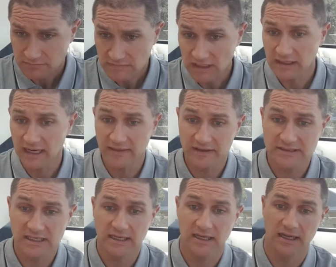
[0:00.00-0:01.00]
Now, there's
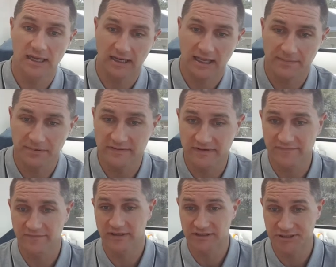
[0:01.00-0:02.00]
a, a couple of
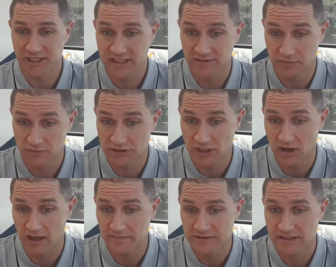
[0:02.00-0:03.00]
different injectable
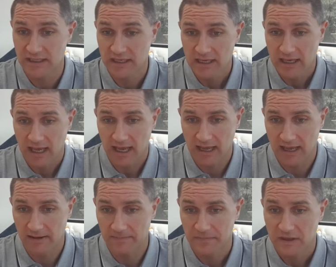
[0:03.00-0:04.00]
types.
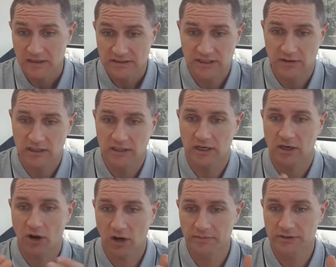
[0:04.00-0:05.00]
Um, so a, a,
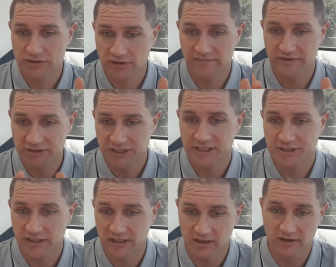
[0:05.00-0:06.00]
common sort of
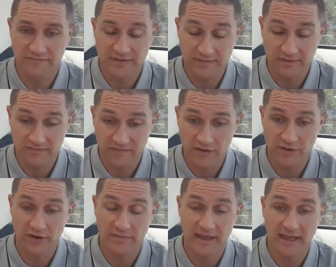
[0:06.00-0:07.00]
injection that a lot of people have heard
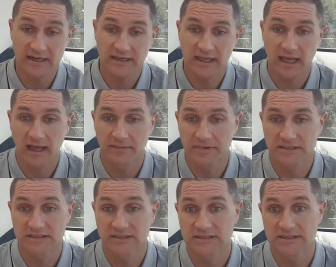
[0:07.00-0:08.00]
about um, is
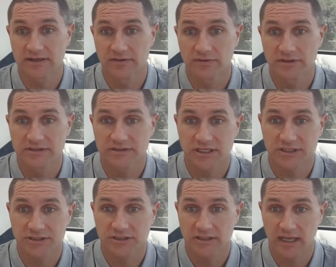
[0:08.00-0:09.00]
a steroid
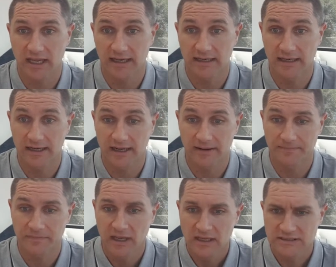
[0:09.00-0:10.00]
injection, and
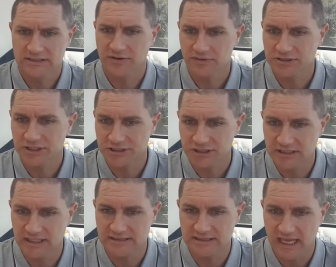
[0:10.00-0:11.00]
um, steroid injection
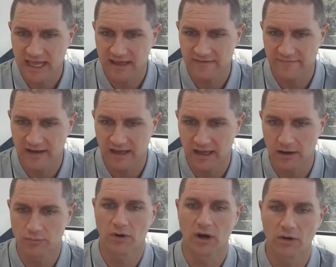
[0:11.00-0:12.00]
does have a, a,
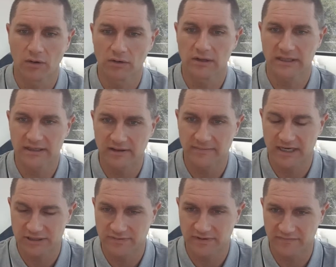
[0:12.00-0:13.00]
role in the
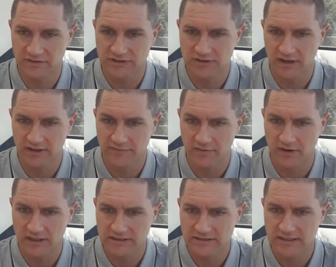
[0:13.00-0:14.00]
management of
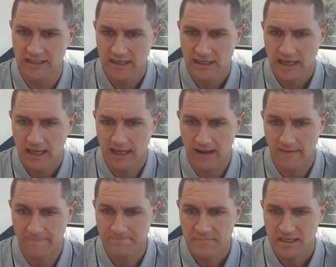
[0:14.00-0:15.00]
osteoarthritis.
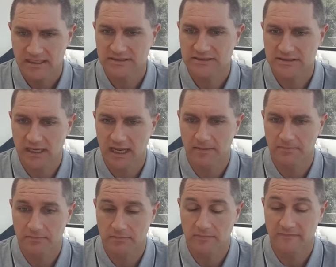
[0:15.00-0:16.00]
Um, it's
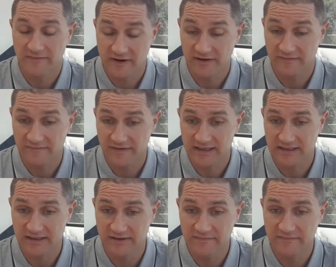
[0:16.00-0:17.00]
um, very
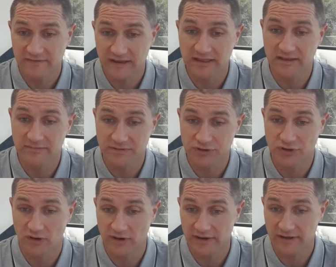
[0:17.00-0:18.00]
effective in the
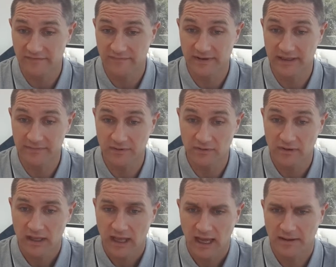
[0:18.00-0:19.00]
majority of people.
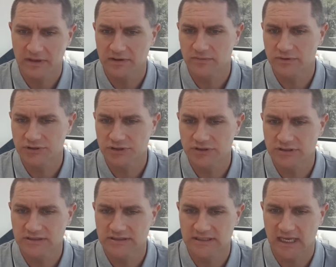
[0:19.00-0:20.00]
Um, it
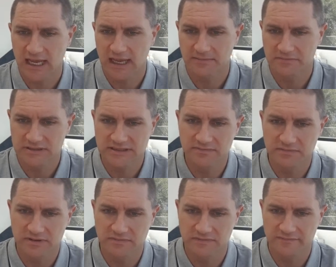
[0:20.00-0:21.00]
reduces
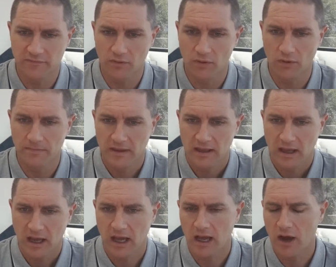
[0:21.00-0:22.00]
symptoms for
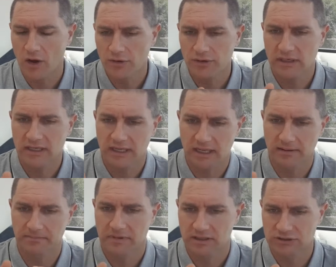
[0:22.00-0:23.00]
uh, only
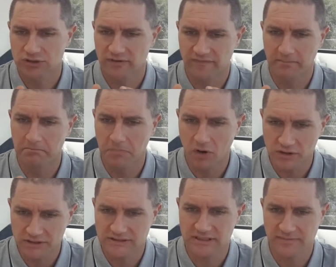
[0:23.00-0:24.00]
a sort of a
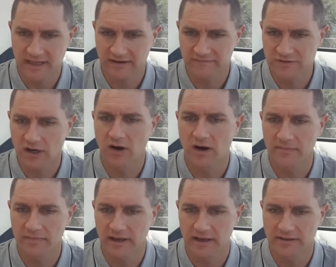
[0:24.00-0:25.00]
modest amount of
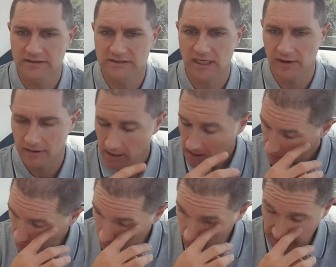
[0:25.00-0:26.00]
time, though. So
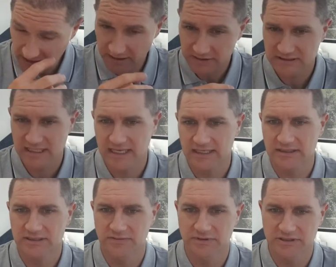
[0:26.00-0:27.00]
we don't tend
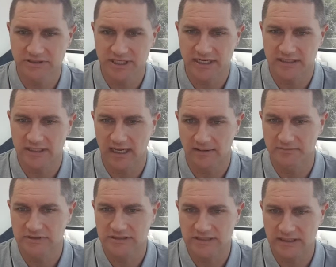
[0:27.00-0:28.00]
to inject
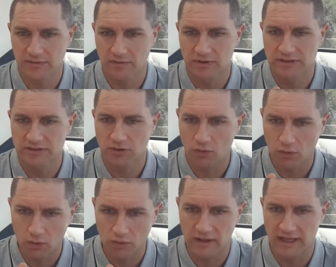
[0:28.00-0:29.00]
steroids
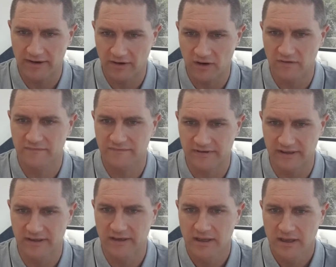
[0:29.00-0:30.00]
all that
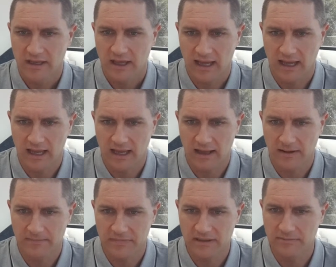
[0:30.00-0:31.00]
often
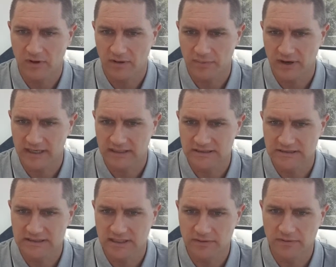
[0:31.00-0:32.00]
um, in my
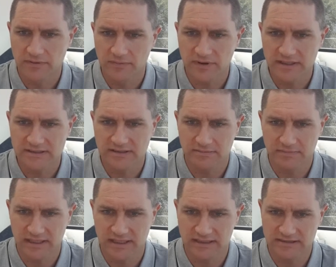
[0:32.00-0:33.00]
practice. The, the reason
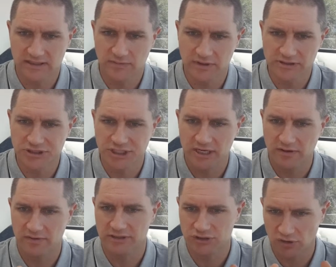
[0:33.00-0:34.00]
being is that we're
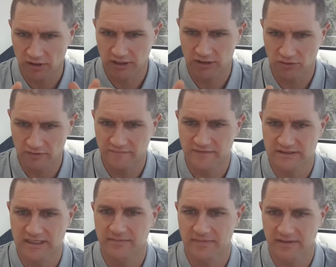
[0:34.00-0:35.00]
generally trying to look for
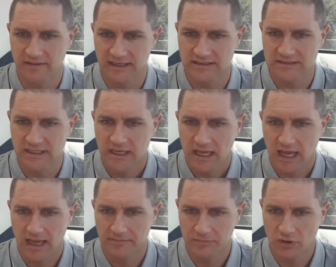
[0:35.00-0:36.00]
something that's
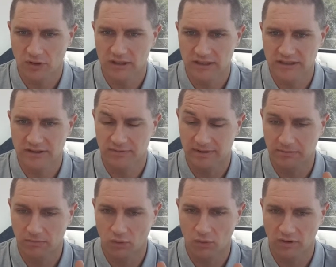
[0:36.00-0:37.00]
um, got a little bit
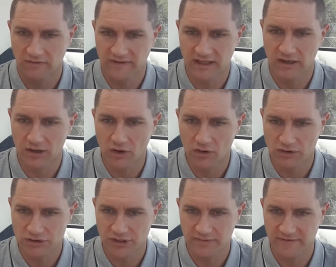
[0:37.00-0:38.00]
more of a
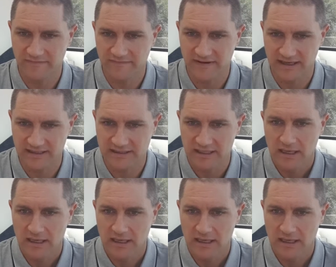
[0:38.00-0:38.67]
long-term effect.